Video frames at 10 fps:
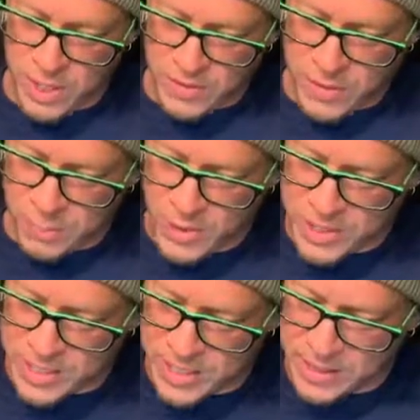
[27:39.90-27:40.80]
The
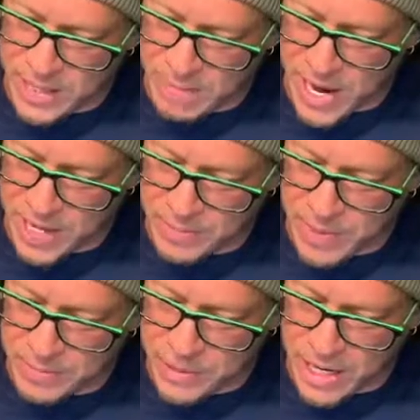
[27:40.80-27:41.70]
pretense that by
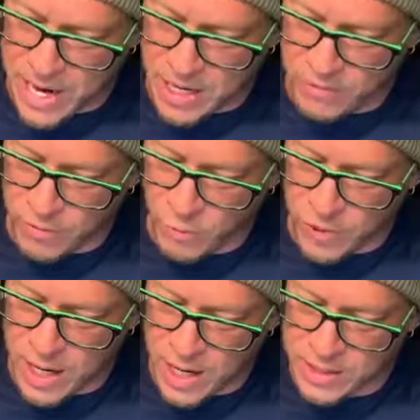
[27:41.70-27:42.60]
abstaining from
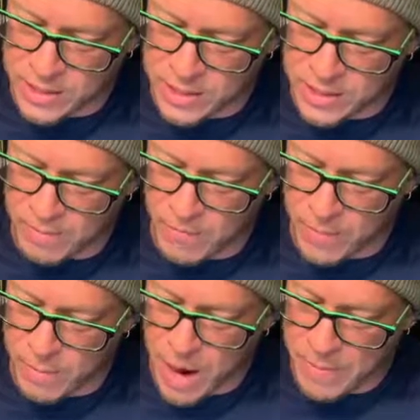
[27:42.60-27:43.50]
reconnaissance and from
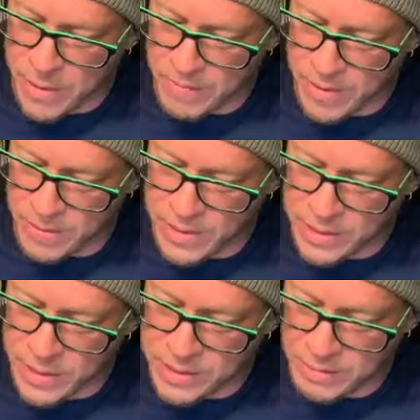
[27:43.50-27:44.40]
the bombing of enemy
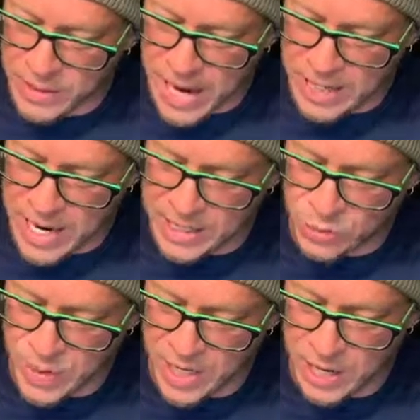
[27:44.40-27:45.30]
supply lines
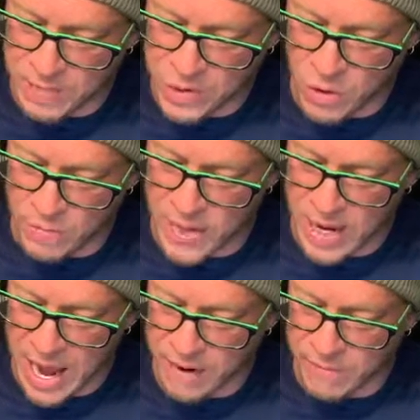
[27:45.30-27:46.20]
we kept the
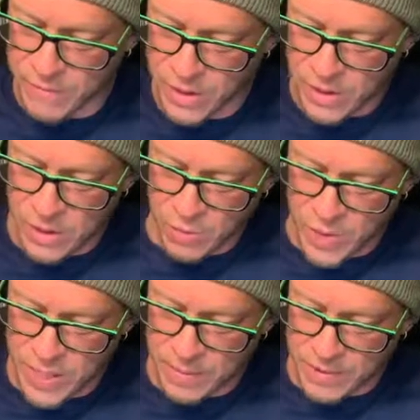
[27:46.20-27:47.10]
Soviet out
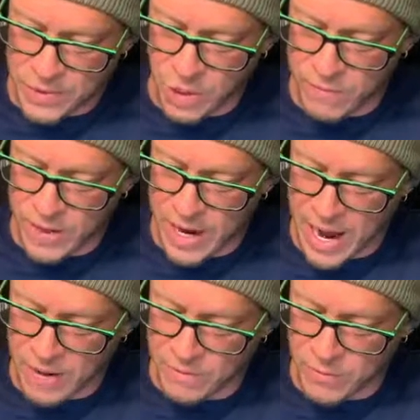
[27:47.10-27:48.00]

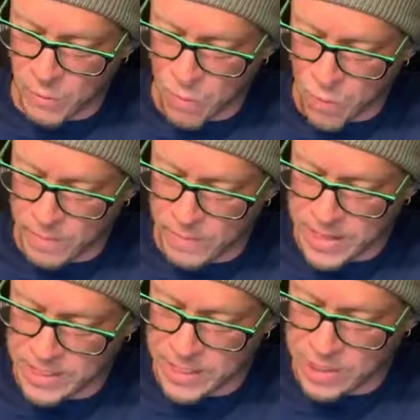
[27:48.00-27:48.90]
of the war
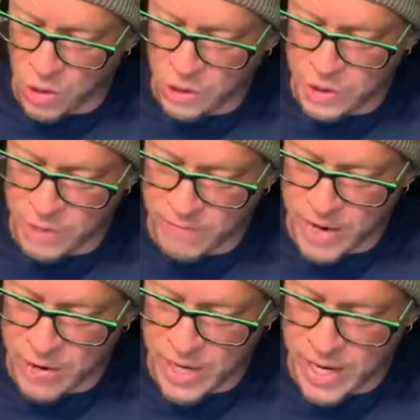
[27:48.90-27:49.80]
makes sense only to the
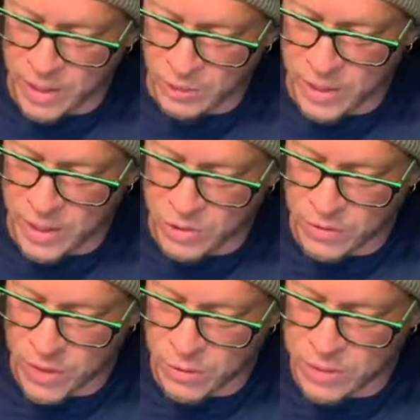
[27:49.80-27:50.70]
very ignorant or to
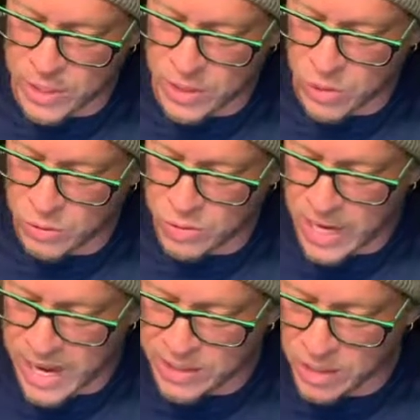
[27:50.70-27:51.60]
those in whose
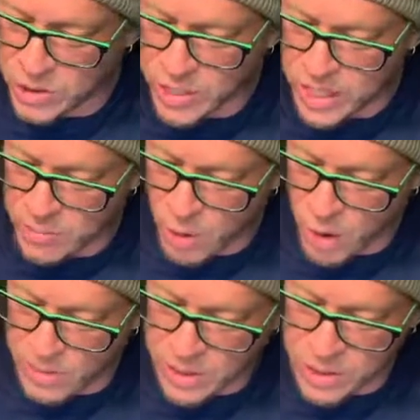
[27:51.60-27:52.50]
eyes our State
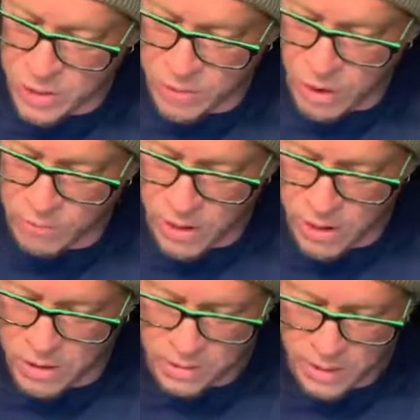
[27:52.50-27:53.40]
Department can do no wrong.